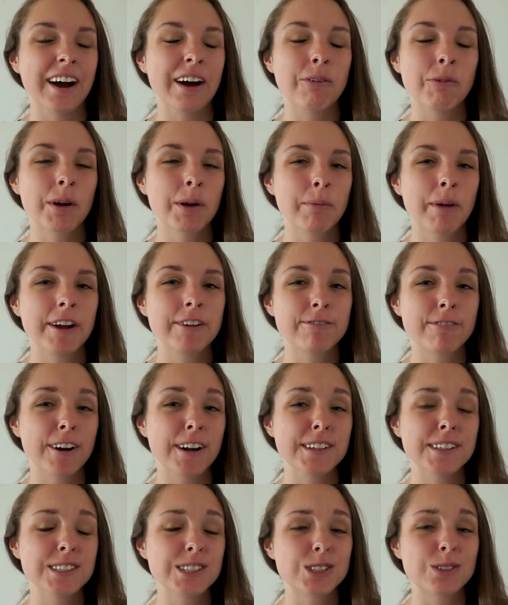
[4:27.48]
One of my
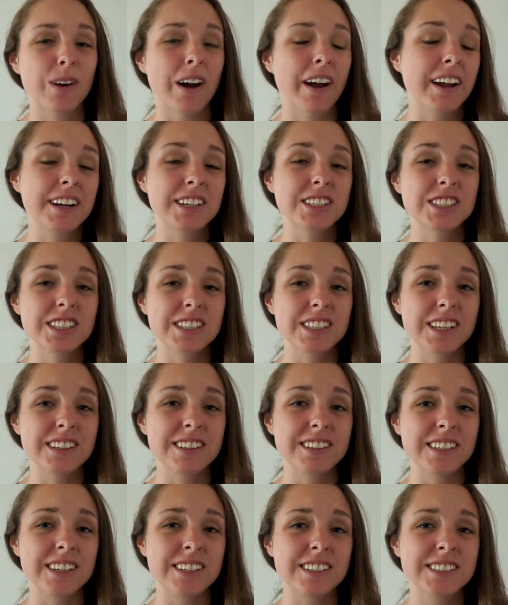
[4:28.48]
friends who I actually
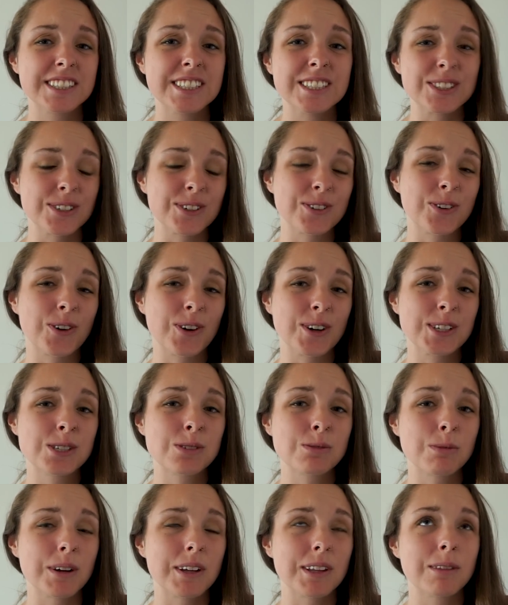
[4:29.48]
did the TESOL
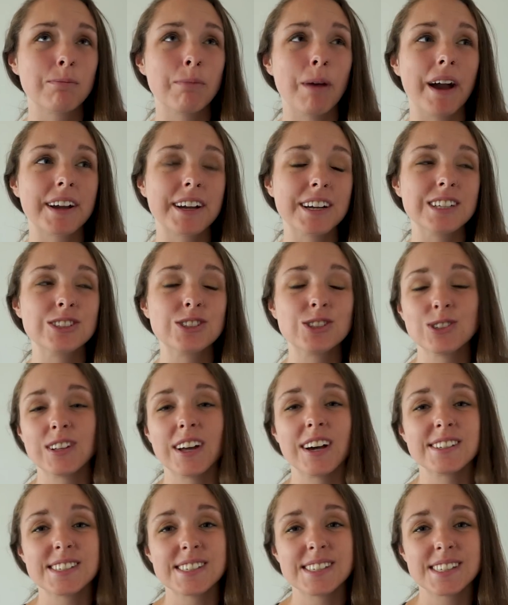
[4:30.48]
course with back in
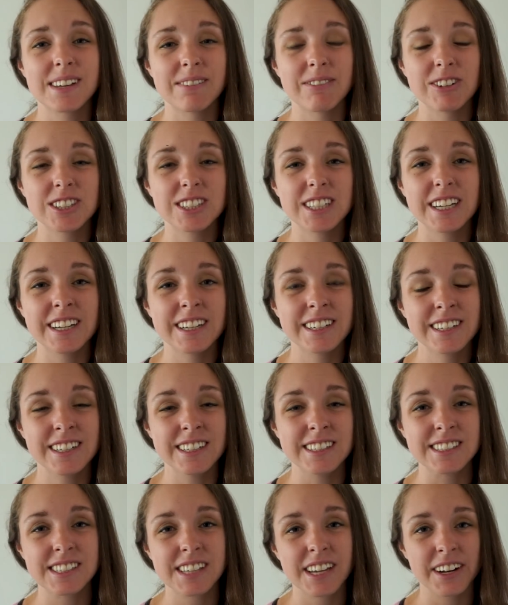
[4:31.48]
2017
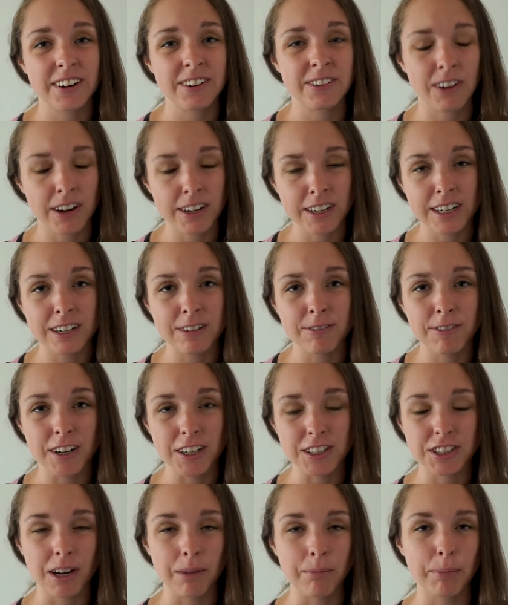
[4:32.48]
is getting ready to
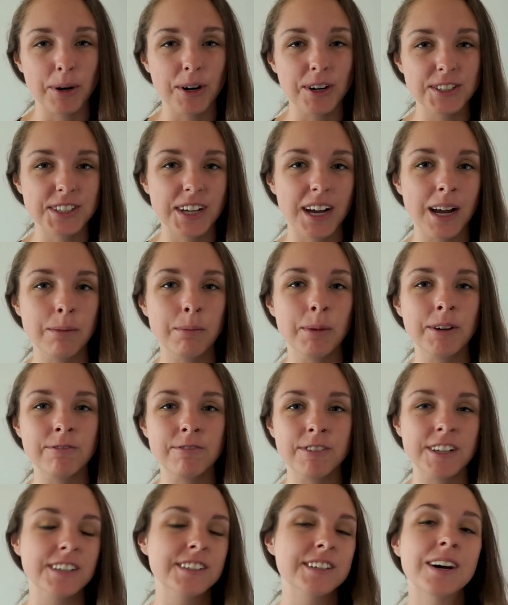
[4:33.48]
finish up her time in
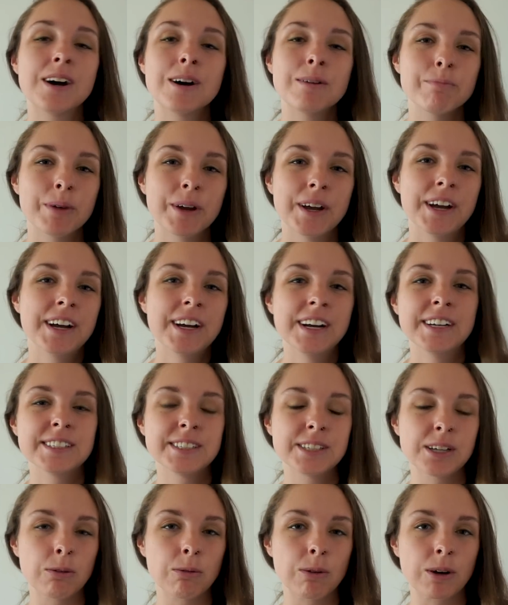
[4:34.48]
Vietnam.
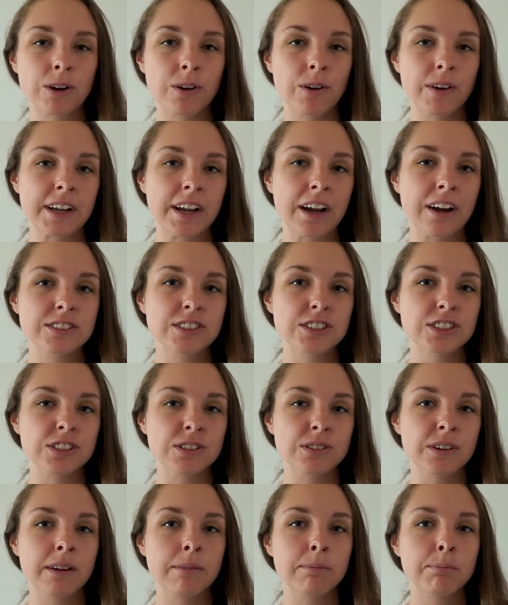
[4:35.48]
So we're going out to
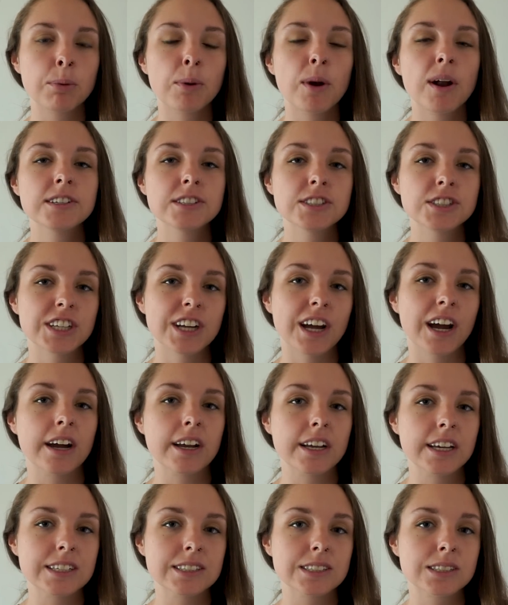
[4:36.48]
do a brunch
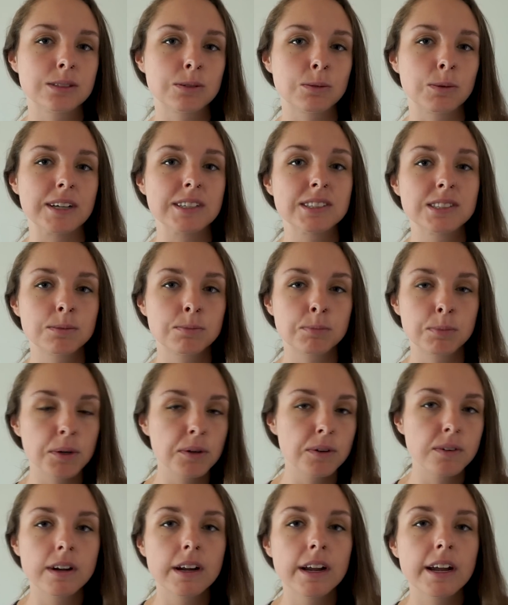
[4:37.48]
at East West
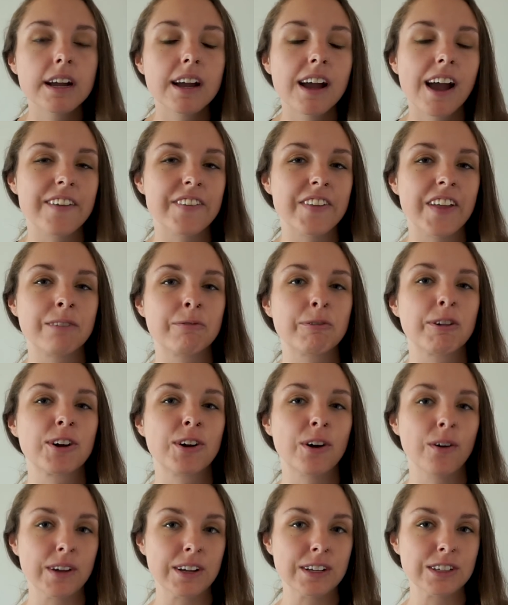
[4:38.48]
Brewery, and then we're
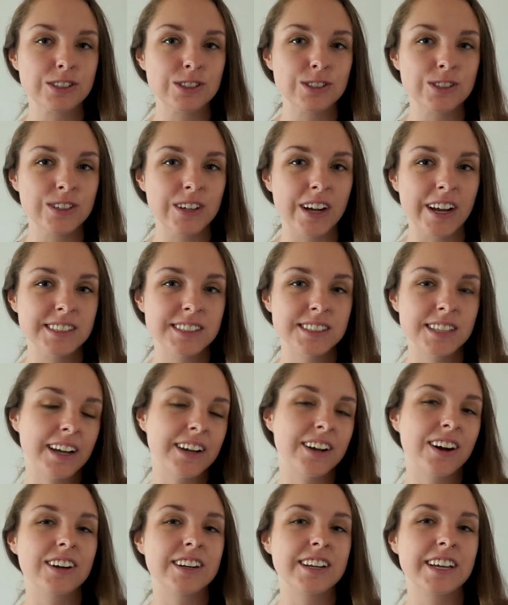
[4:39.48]
going to a
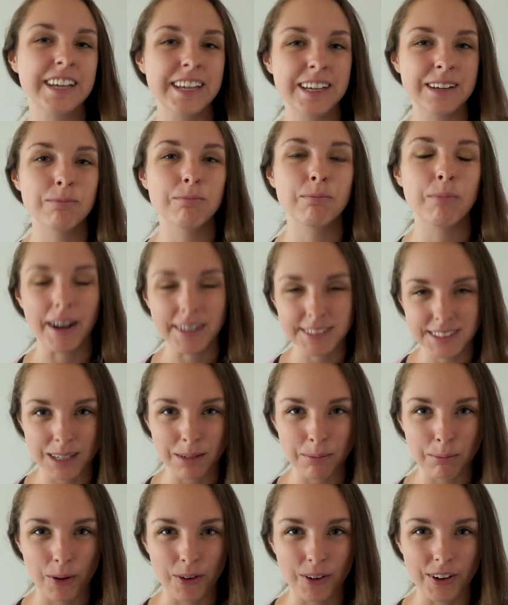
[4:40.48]
Saigon Heat
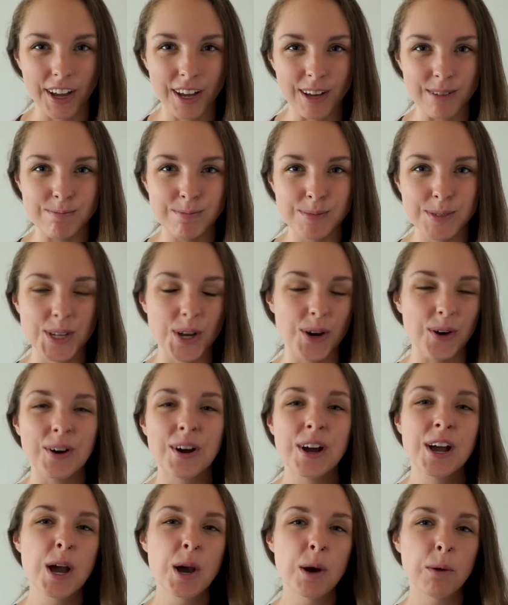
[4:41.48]
basketball game. So
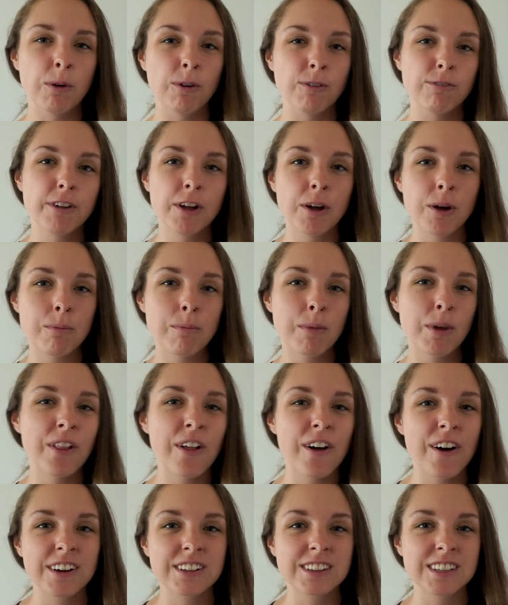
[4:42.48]
we'll film
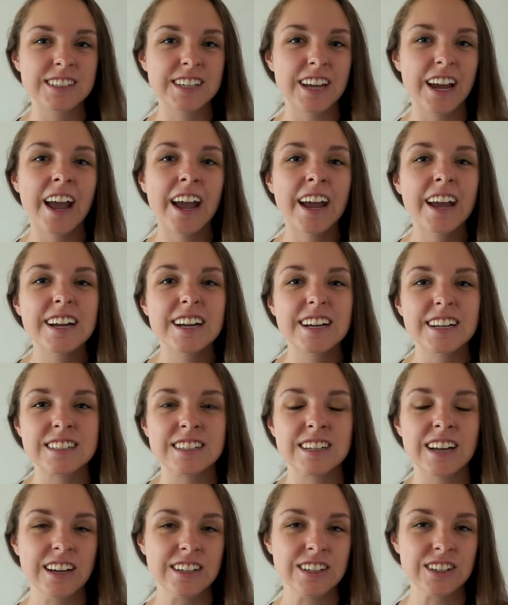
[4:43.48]
along the day
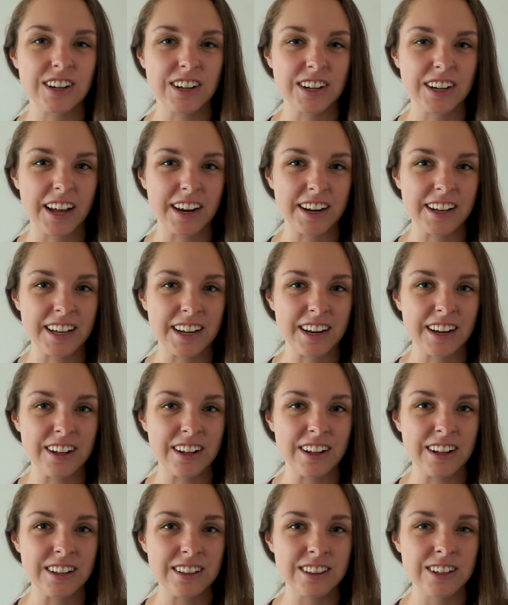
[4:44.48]
and you can kind of get
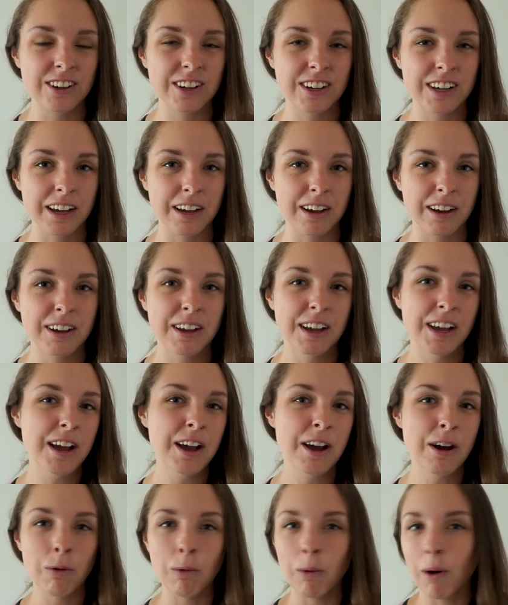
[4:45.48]
a look at
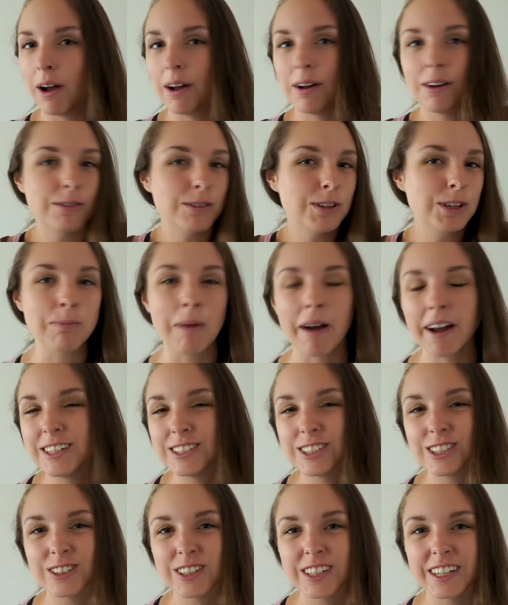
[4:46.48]
what you might
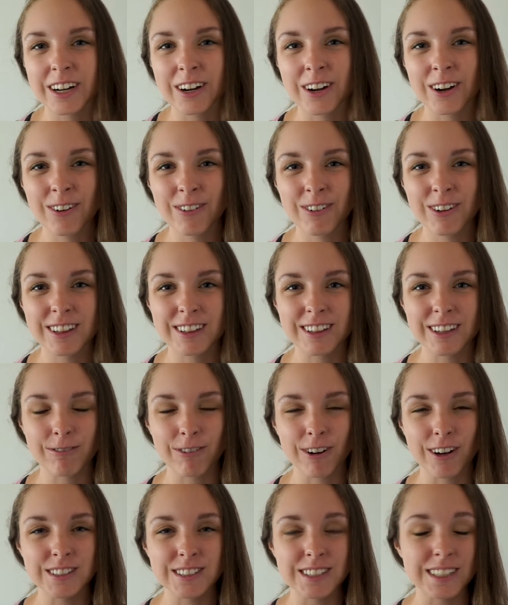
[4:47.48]
do here with the
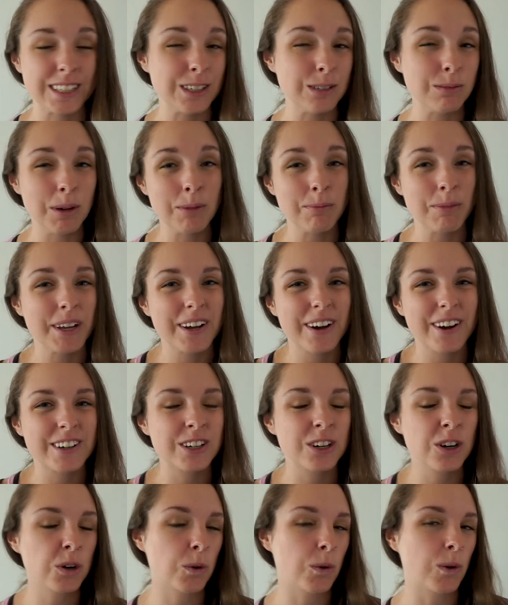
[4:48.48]
friends that you may meet on
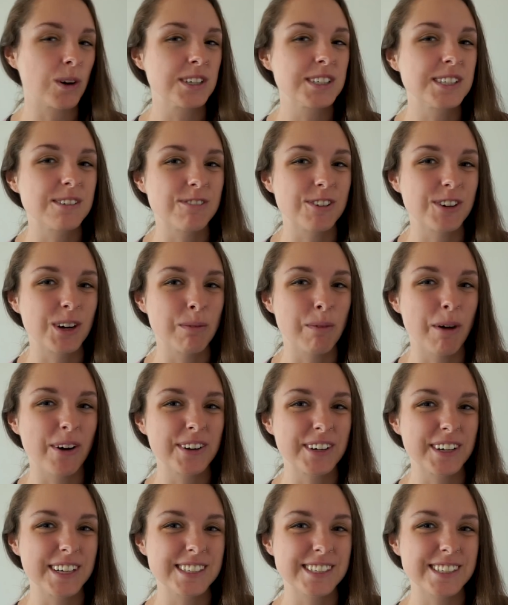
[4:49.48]
your course if you come out
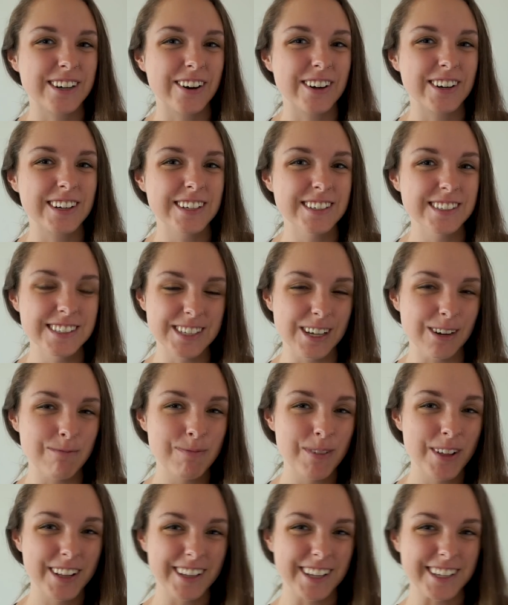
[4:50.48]
and get started. So
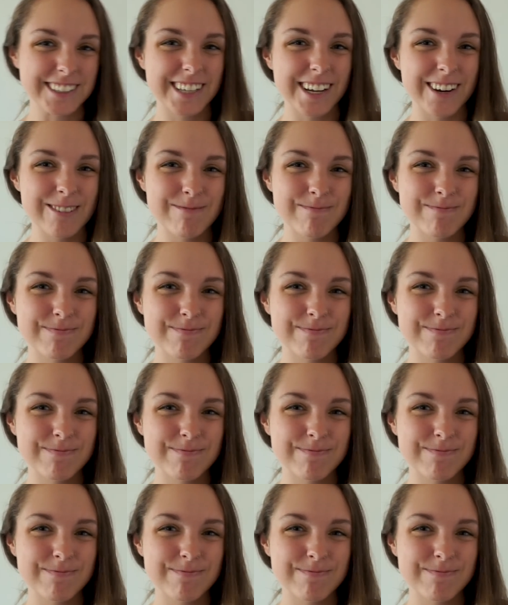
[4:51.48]
let's go.